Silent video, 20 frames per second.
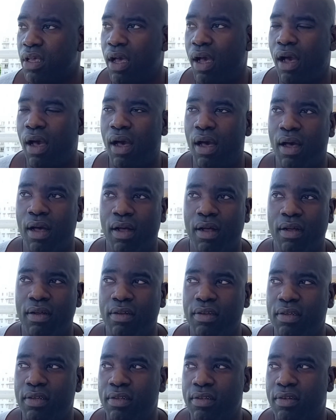uh,
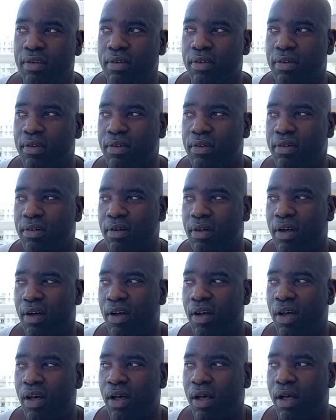you know,
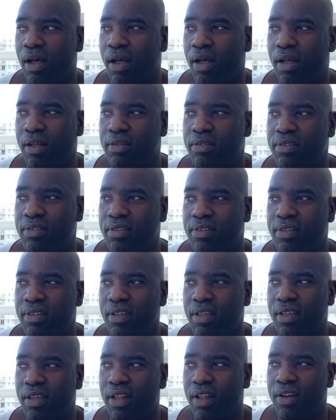uh,
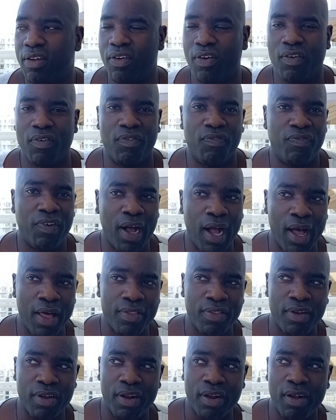you know,
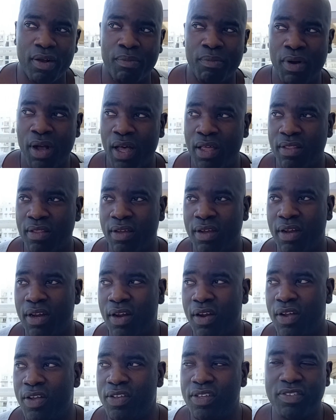father or
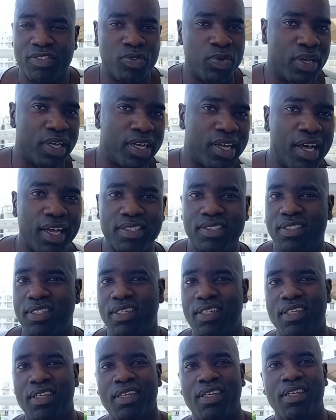mother, and you joint
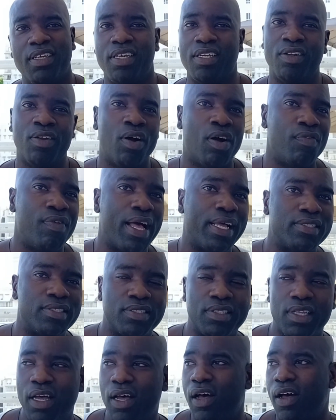custody and all that
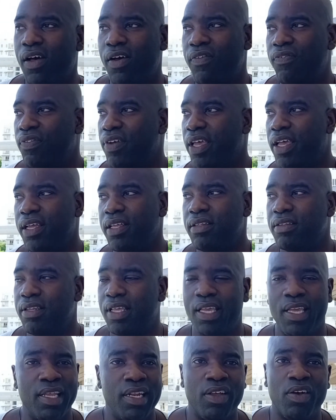stuff, and
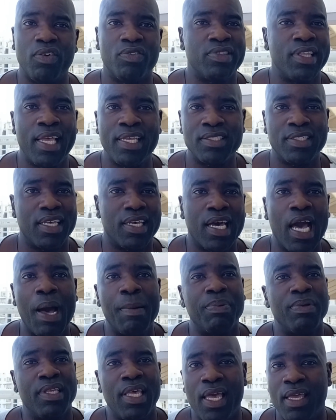you know, things get
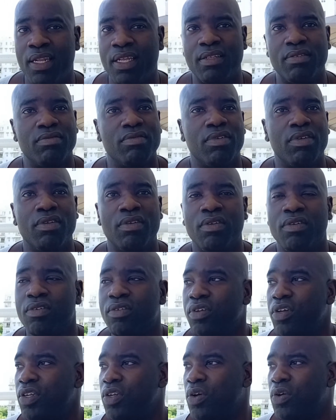complicated.
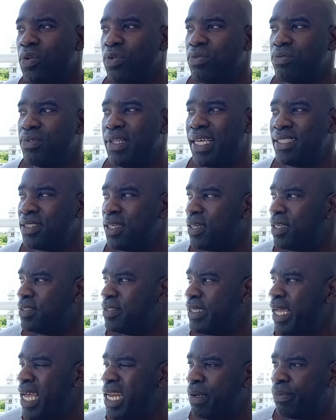You know, that's
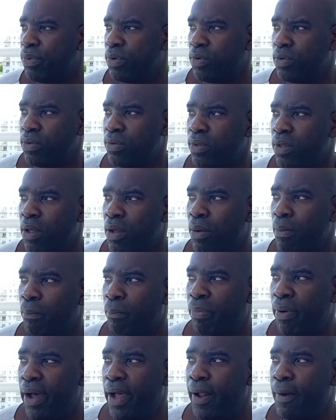understandable,
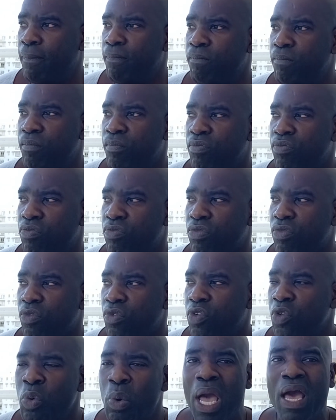but
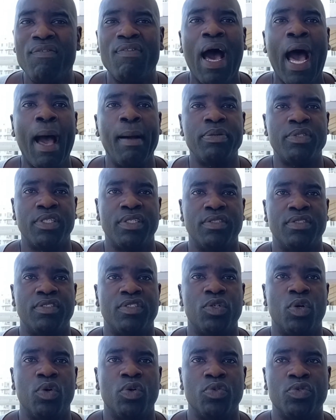you have options,
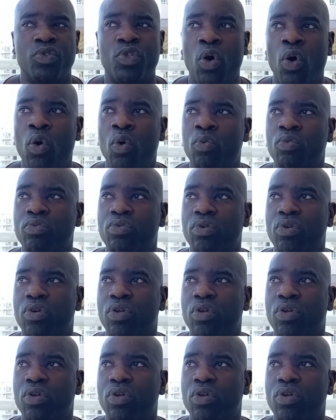so don't